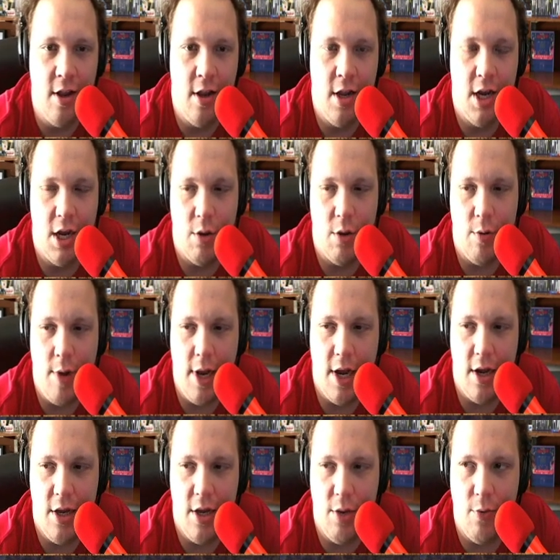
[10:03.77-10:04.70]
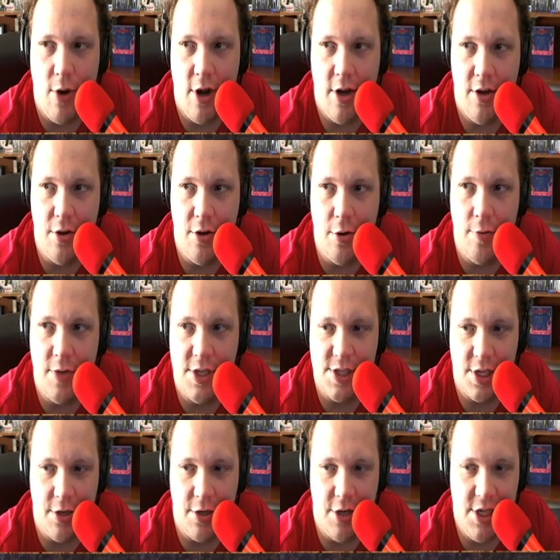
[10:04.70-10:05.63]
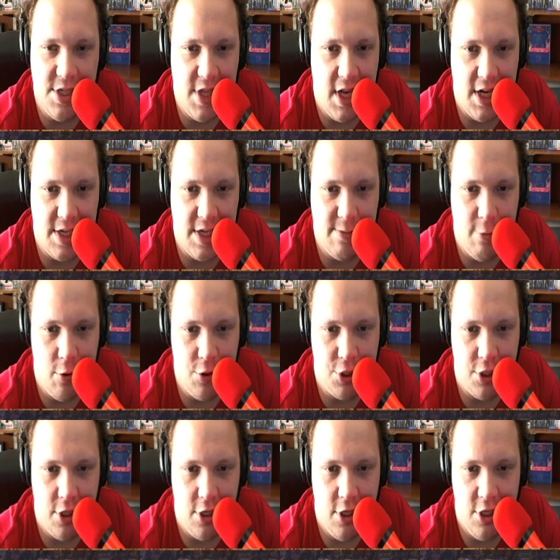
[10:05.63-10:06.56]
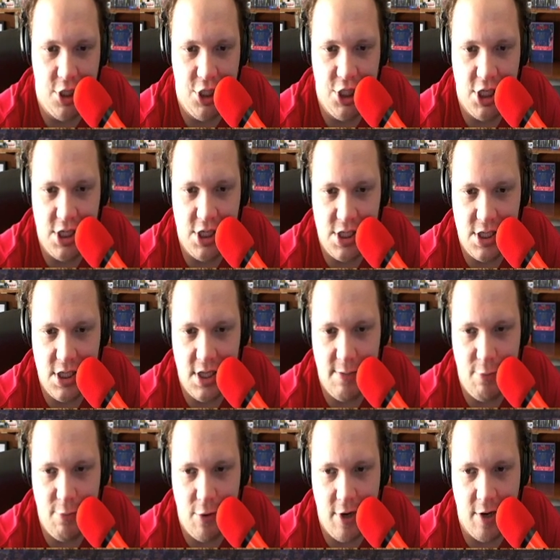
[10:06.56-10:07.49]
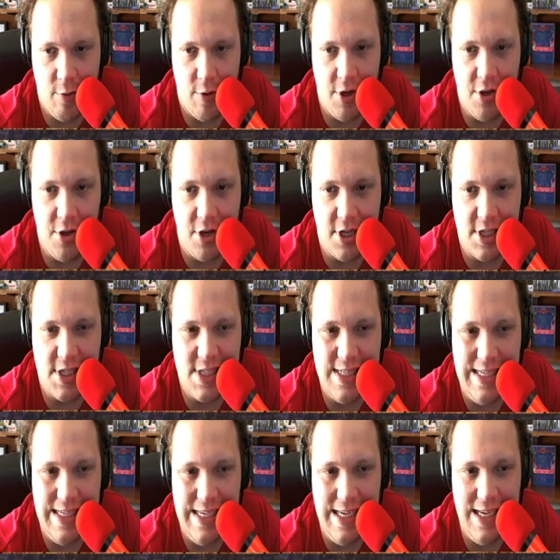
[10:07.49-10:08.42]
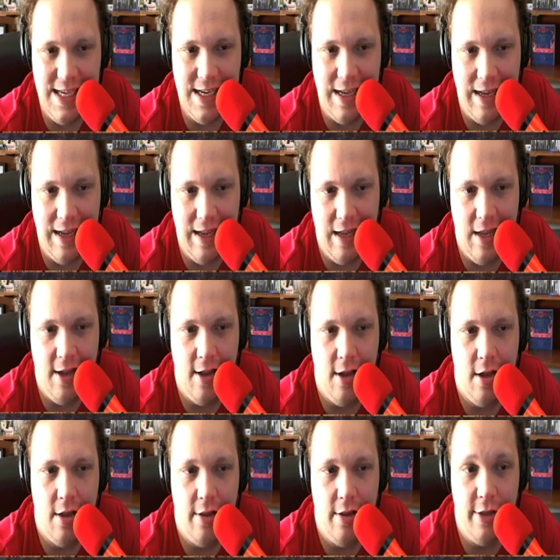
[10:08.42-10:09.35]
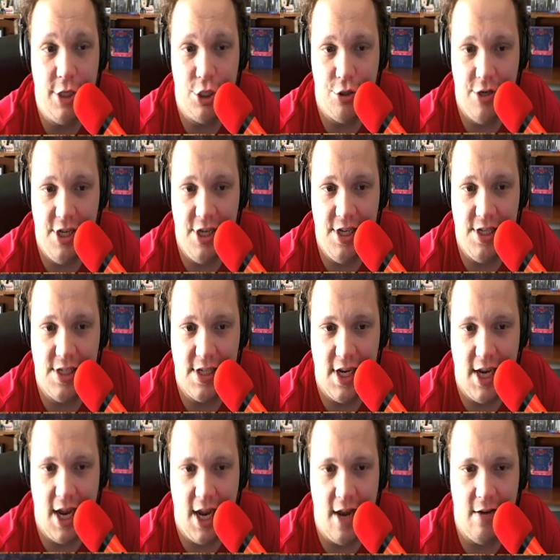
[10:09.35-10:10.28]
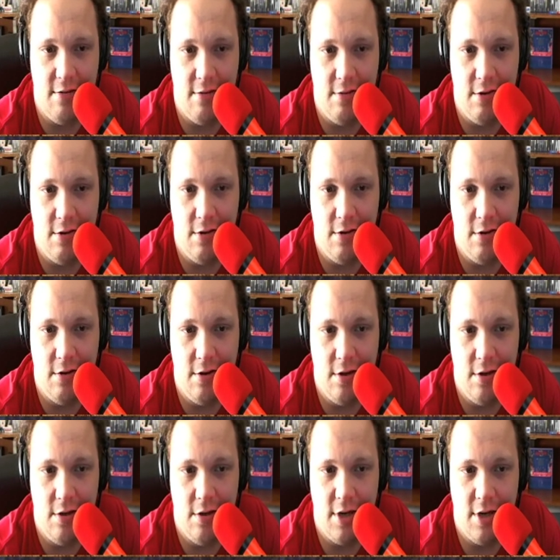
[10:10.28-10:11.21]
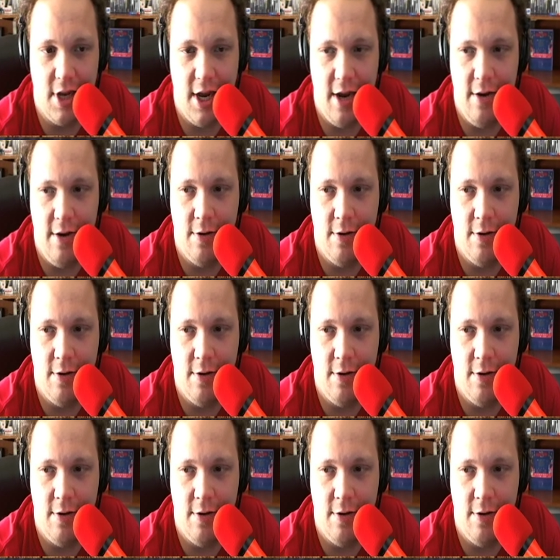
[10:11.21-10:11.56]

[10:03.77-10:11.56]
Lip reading: Now what you want to do is increase that exposure just to the point where you can see the trees again. Okay?